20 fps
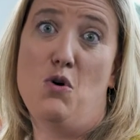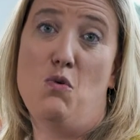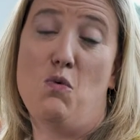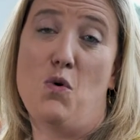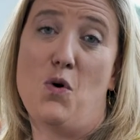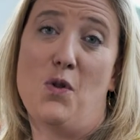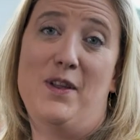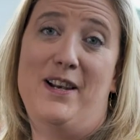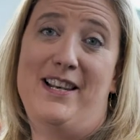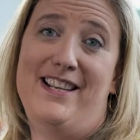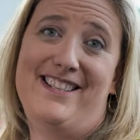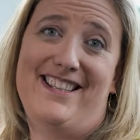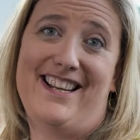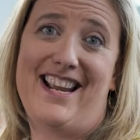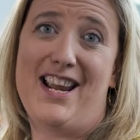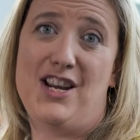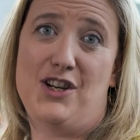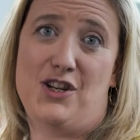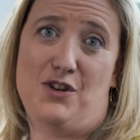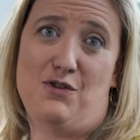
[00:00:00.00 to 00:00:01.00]
what the
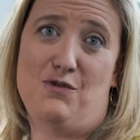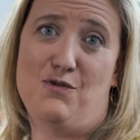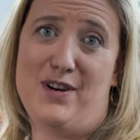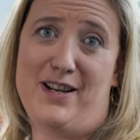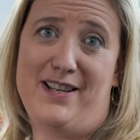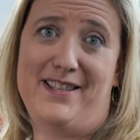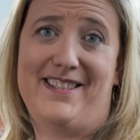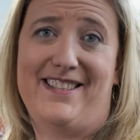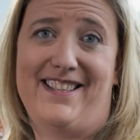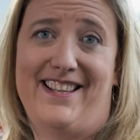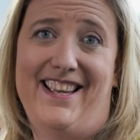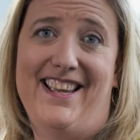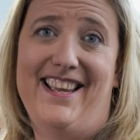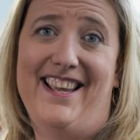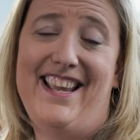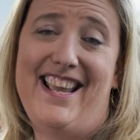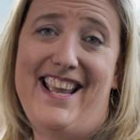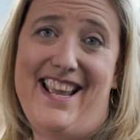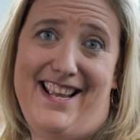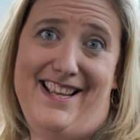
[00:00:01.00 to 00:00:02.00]
litigation risk
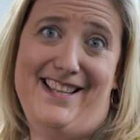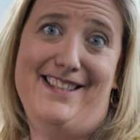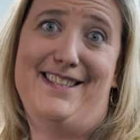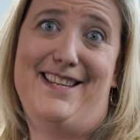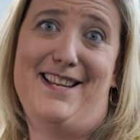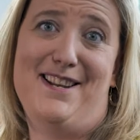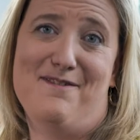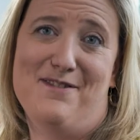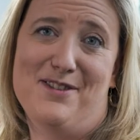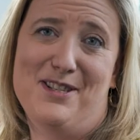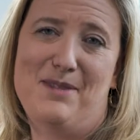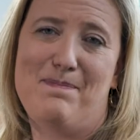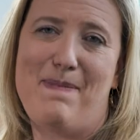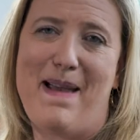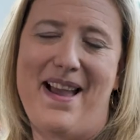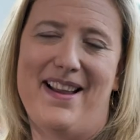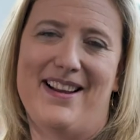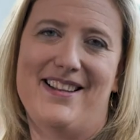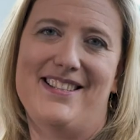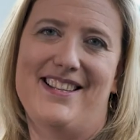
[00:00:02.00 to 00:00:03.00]
is in
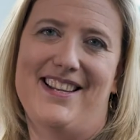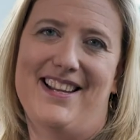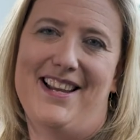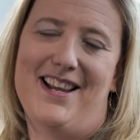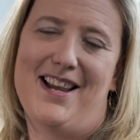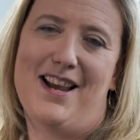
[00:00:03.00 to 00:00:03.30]
respect